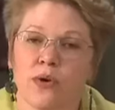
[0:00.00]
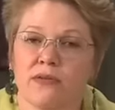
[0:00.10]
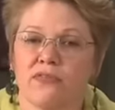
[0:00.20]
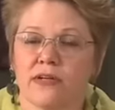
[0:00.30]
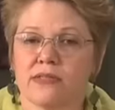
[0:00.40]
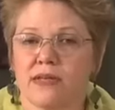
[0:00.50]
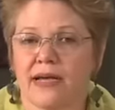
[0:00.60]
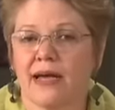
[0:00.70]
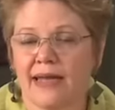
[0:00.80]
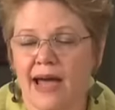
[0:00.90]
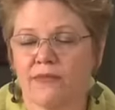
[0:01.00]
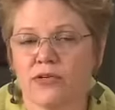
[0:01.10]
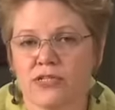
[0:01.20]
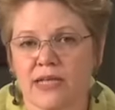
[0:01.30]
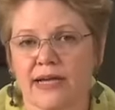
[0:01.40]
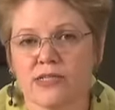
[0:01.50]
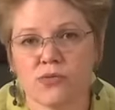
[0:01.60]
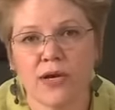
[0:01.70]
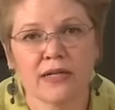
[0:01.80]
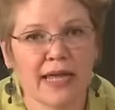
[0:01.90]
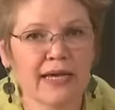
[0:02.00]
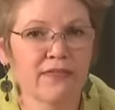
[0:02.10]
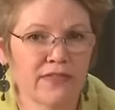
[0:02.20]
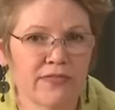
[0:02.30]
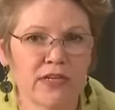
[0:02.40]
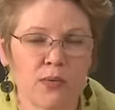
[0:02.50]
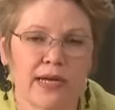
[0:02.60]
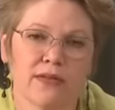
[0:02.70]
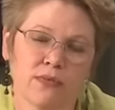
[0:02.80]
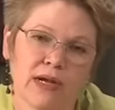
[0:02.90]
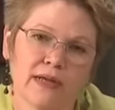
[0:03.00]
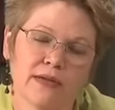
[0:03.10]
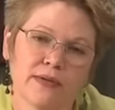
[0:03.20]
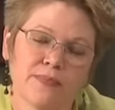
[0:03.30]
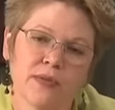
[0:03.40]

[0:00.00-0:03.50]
going to fit an average size thread like a 50 weight thread.